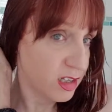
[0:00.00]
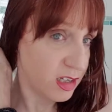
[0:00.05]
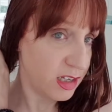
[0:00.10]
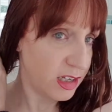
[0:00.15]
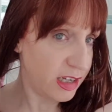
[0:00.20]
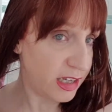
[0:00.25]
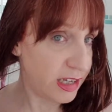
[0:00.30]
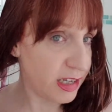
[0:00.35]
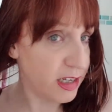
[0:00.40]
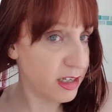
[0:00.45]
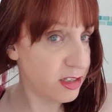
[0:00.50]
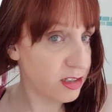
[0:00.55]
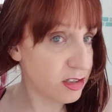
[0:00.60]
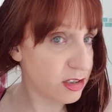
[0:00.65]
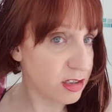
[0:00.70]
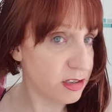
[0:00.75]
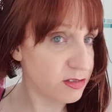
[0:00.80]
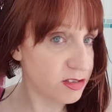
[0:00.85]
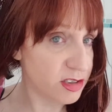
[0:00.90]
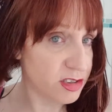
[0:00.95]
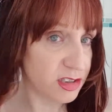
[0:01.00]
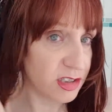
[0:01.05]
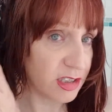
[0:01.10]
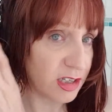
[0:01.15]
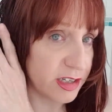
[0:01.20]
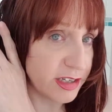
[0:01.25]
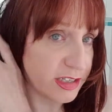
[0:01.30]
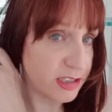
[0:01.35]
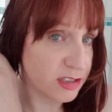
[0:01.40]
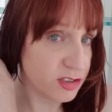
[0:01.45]
and I'm just
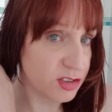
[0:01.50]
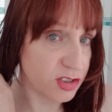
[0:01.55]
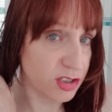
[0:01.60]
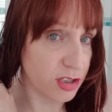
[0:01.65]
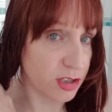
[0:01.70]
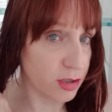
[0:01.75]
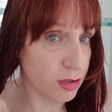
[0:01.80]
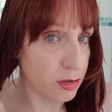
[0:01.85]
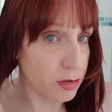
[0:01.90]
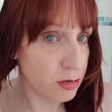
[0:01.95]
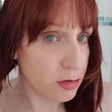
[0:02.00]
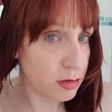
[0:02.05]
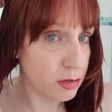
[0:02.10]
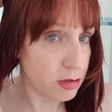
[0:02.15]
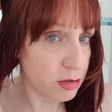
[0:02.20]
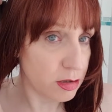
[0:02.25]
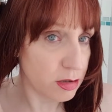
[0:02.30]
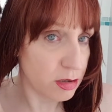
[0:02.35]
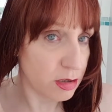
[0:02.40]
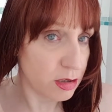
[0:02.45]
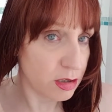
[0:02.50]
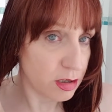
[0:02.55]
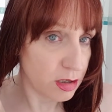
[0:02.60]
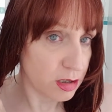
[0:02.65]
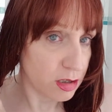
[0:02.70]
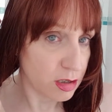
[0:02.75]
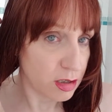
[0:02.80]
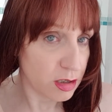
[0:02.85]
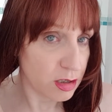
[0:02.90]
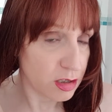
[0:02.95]
going to
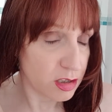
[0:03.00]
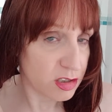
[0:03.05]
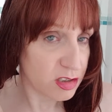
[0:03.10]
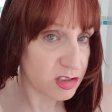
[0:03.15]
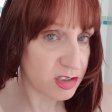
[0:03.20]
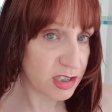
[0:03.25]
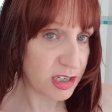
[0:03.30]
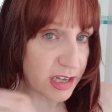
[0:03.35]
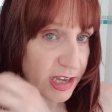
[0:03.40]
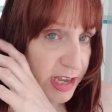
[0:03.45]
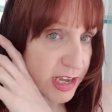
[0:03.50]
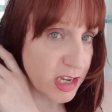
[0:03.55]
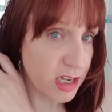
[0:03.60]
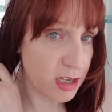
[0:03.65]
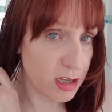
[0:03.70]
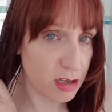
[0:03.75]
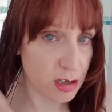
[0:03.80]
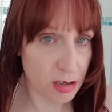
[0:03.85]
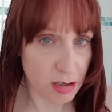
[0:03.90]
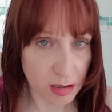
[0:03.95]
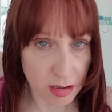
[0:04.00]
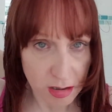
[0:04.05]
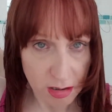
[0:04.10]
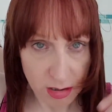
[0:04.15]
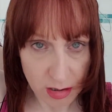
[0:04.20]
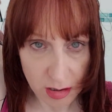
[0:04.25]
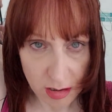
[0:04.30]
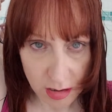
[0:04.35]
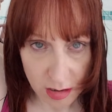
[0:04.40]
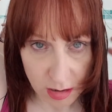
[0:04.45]
take
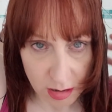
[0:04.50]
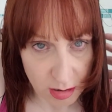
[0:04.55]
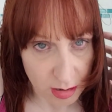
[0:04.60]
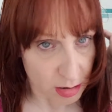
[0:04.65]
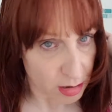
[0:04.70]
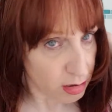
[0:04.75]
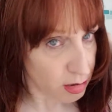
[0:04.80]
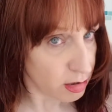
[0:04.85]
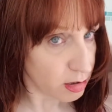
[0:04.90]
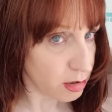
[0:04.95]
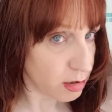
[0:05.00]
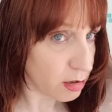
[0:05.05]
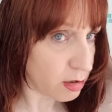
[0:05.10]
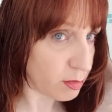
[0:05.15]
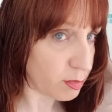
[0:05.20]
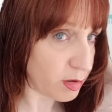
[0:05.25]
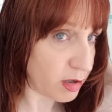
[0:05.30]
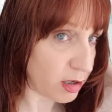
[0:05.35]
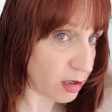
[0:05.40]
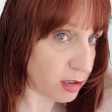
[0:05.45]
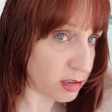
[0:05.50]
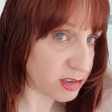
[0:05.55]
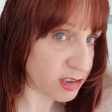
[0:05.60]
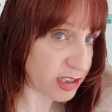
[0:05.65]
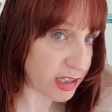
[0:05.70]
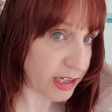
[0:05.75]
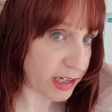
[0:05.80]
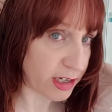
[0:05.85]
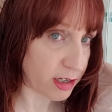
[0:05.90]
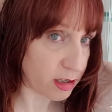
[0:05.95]
a
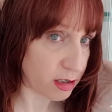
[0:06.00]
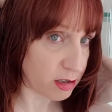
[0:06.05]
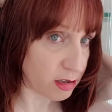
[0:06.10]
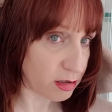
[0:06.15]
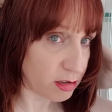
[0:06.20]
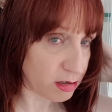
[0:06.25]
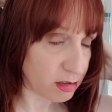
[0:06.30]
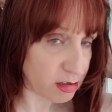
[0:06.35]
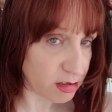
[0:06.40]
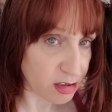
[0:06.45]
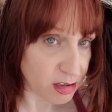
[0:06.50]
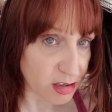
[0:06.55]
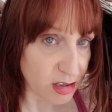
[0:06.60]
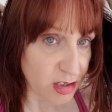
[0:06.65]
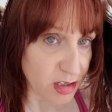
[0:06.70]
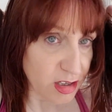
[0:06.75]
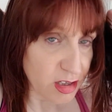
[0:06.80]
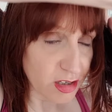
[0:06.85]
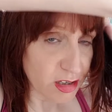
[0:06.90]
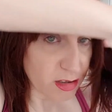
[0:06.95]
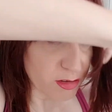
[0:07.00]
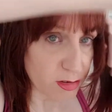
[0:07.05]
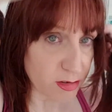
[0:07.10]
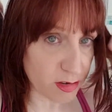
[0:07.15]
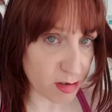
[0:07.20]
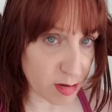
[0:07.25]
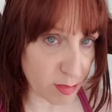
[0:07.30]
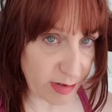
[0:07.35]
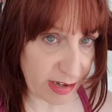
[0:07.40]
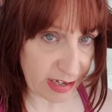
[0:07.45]
parting
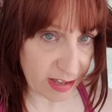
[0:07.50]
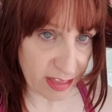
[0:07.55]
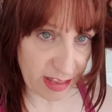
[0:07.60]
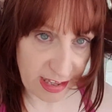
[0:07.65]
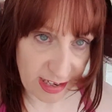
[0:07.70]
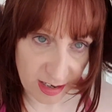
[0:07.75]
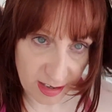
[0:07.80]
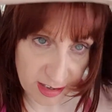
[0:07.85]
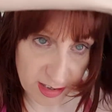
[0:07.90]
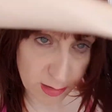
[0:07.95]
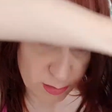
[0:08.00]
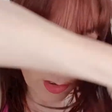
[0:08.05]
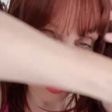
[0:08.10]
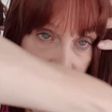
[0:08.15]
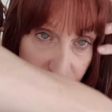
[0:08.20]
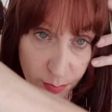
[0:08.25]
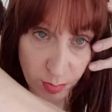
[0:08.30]
through the back there, like I was going to